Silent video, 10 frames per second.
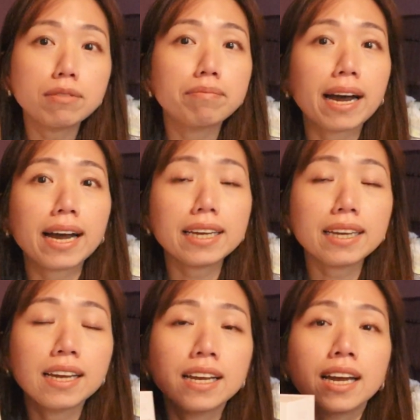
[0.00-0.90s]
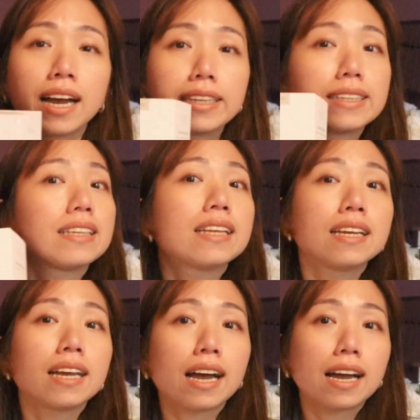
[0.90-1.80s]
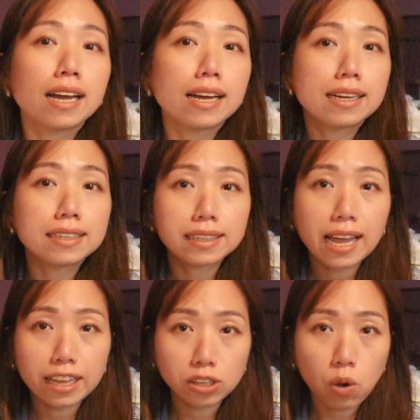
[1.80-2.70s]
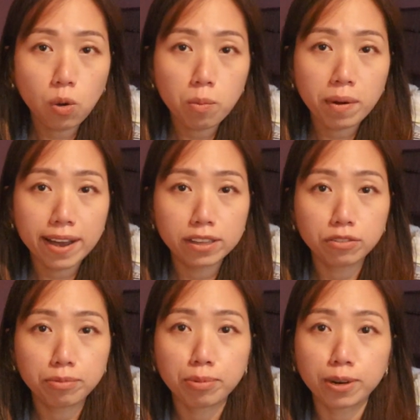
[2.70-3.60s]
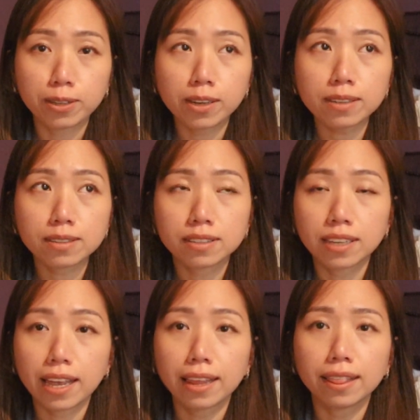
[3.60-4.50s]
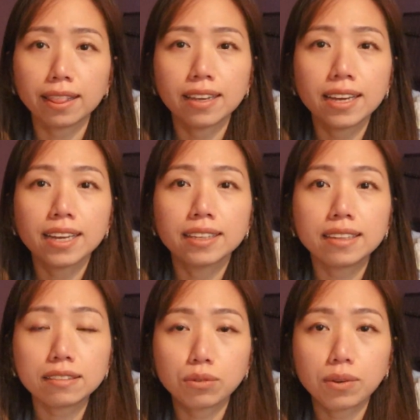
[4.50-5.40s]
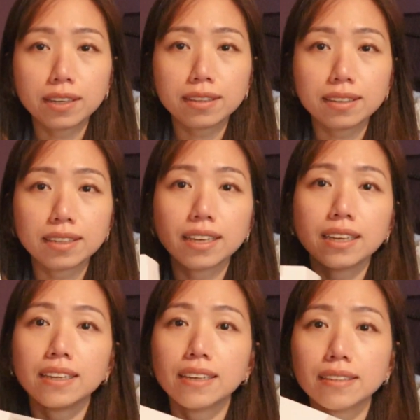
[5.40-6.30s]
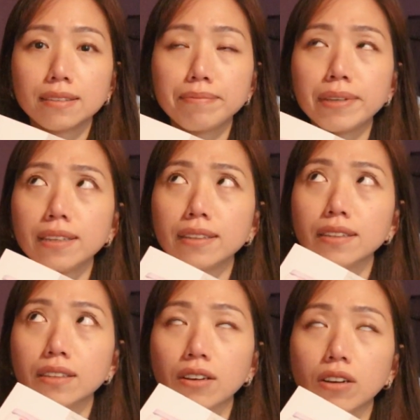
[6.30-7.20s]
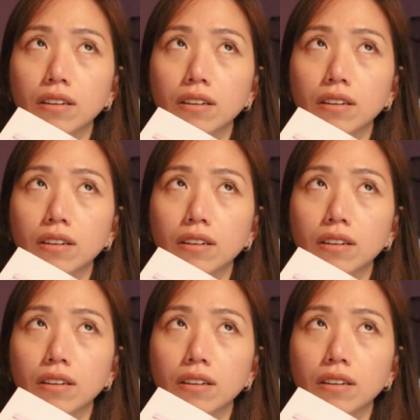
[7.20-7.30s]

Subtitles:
buy an at-home kind of products, and this one is been